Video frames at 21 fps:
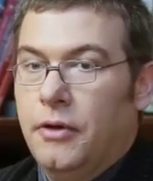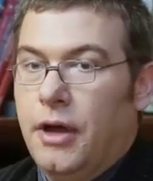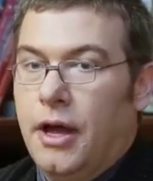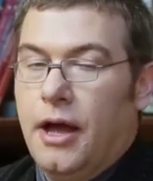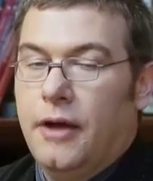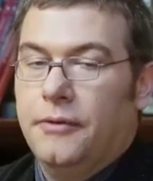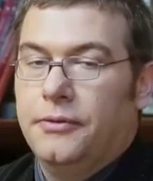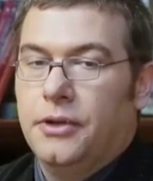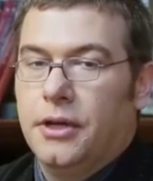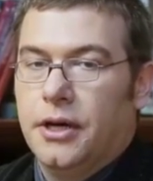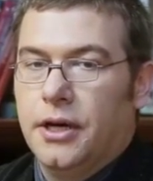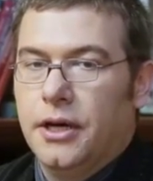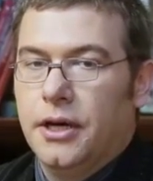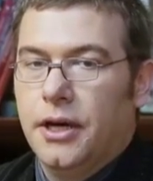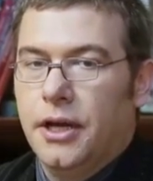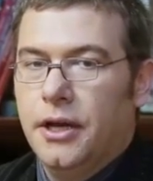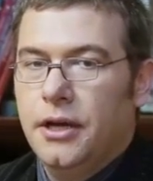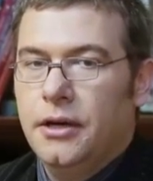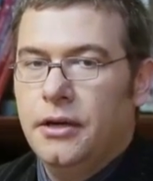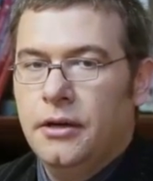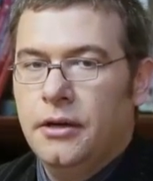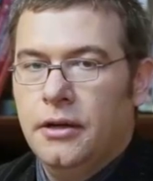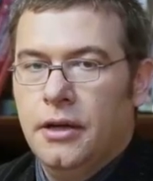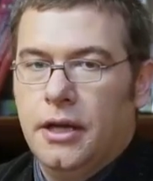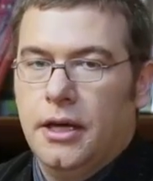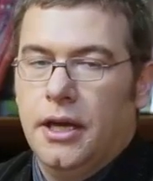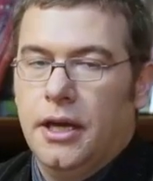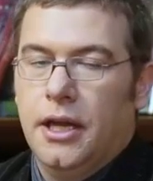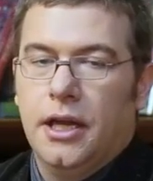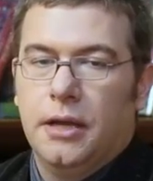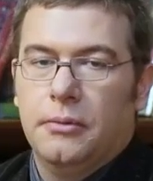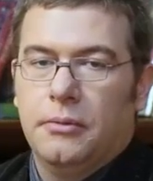after a year, an
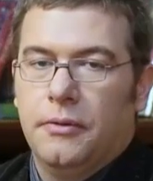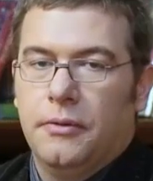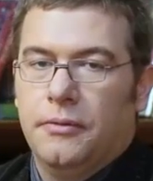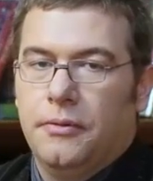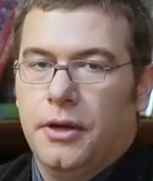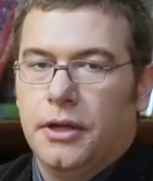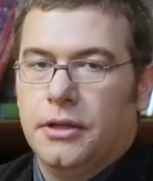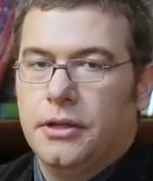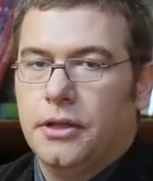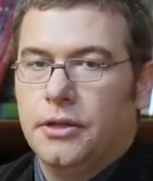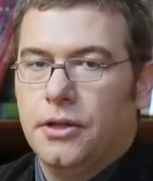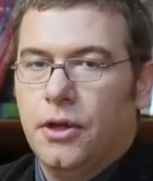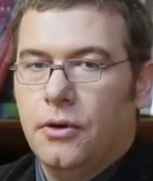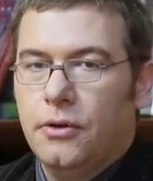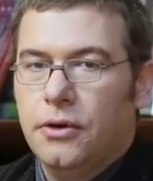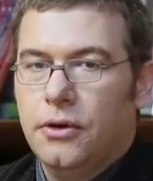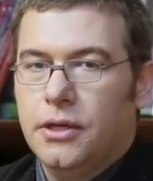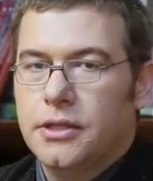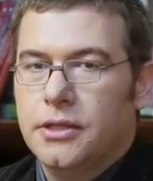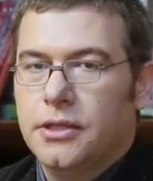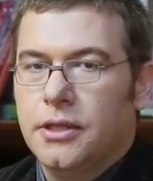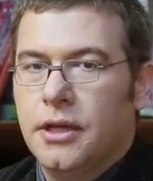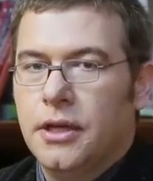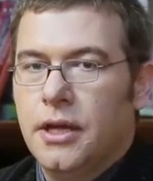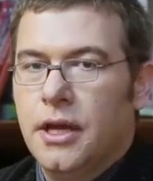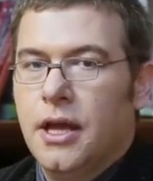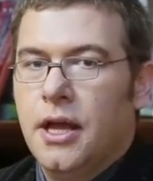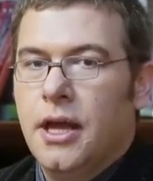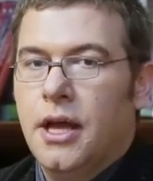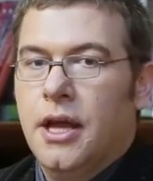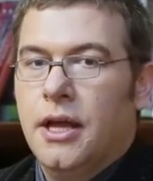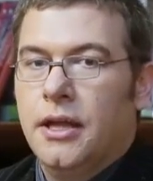income of $100,
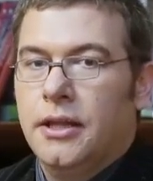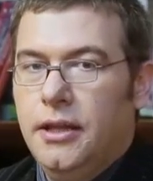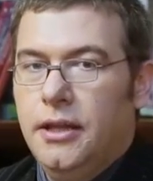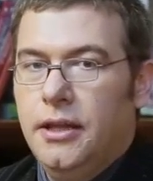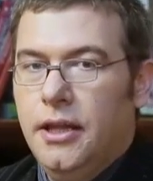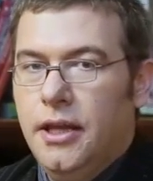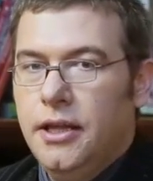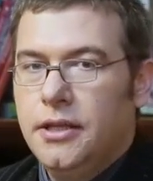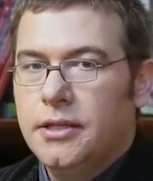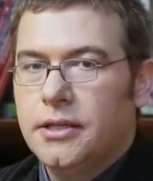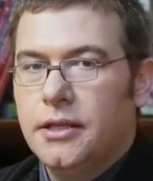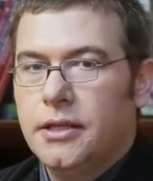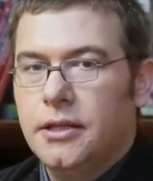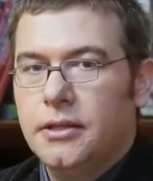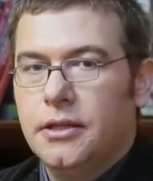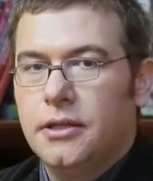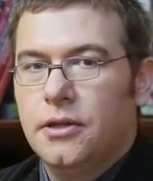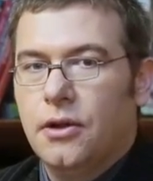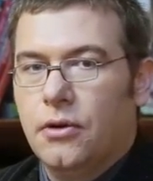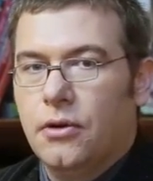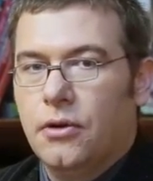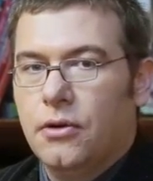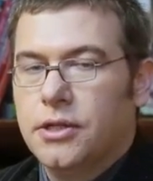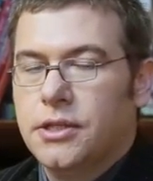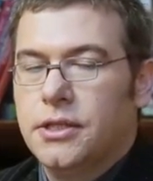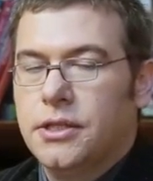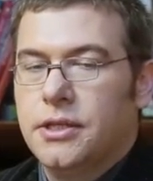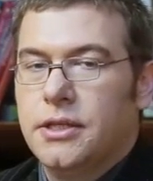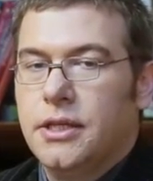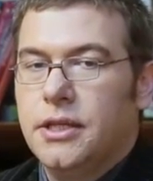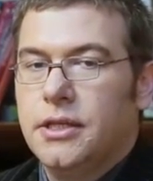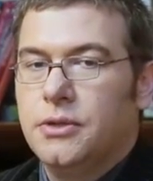these $100,
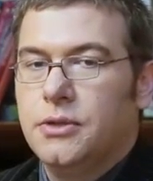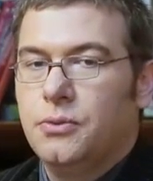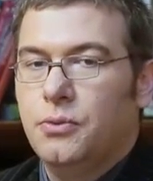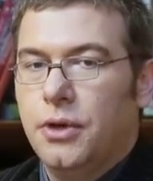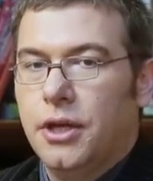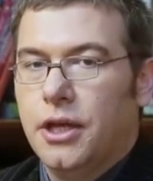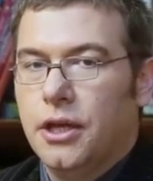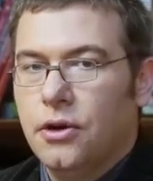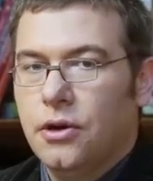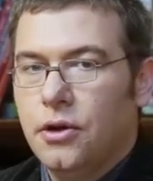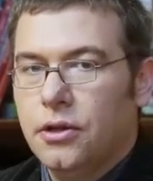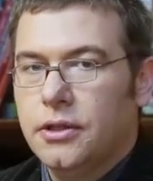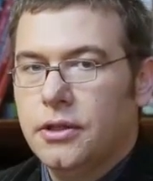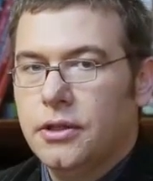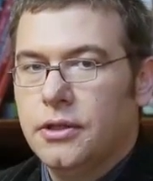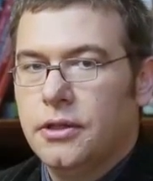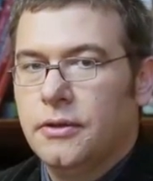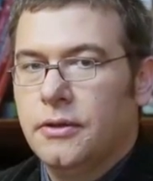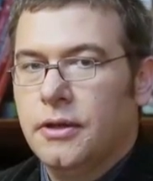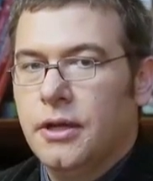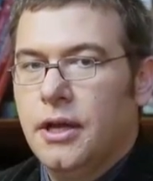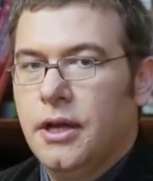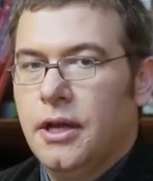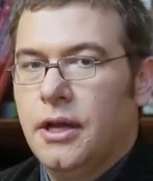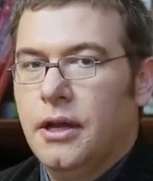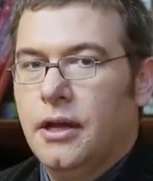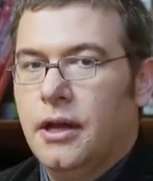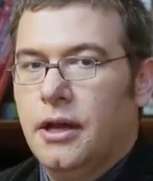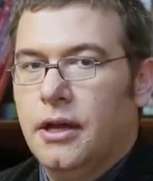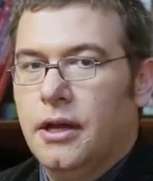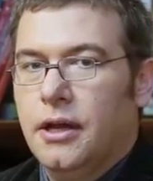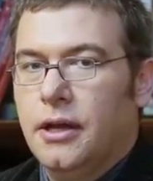since we cannot
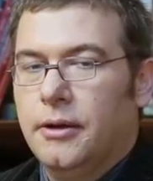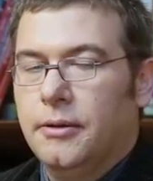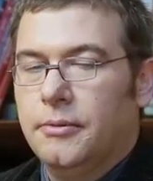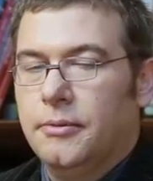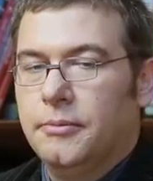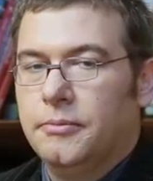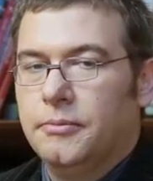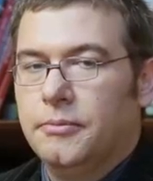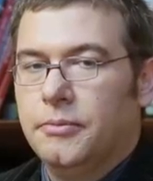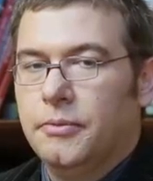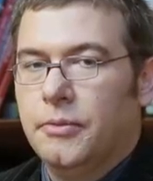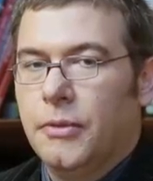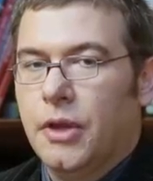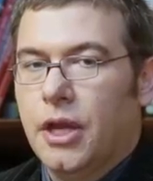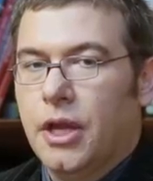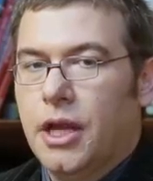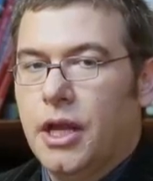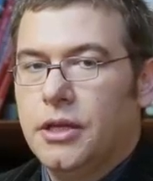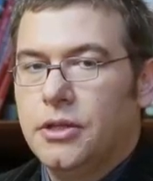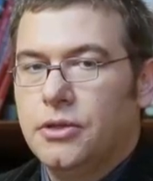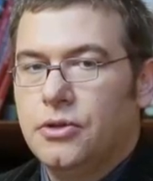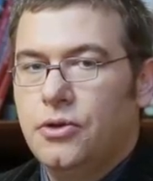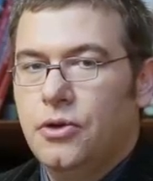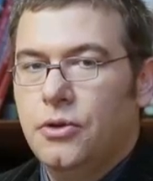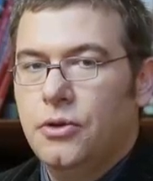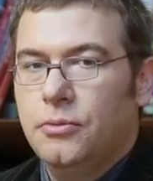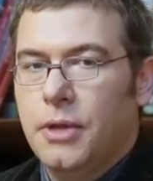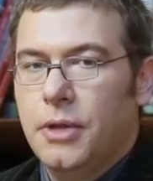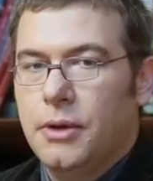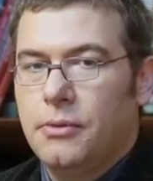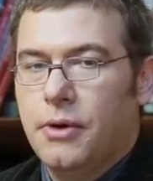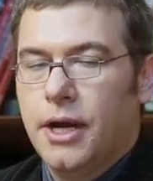
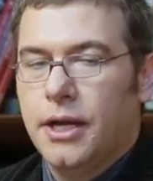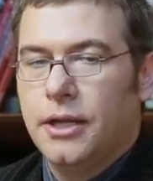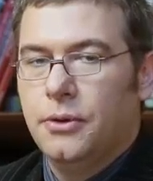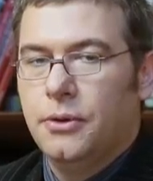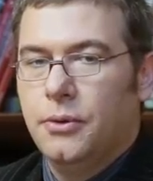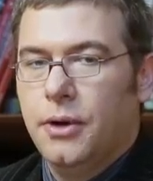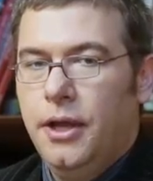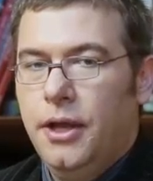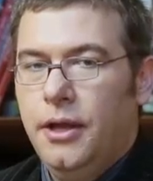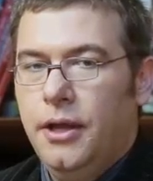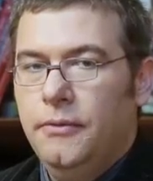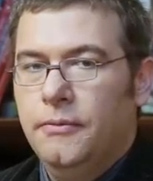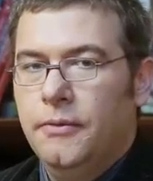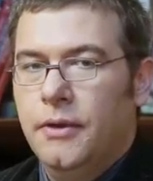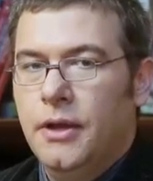consume them right away,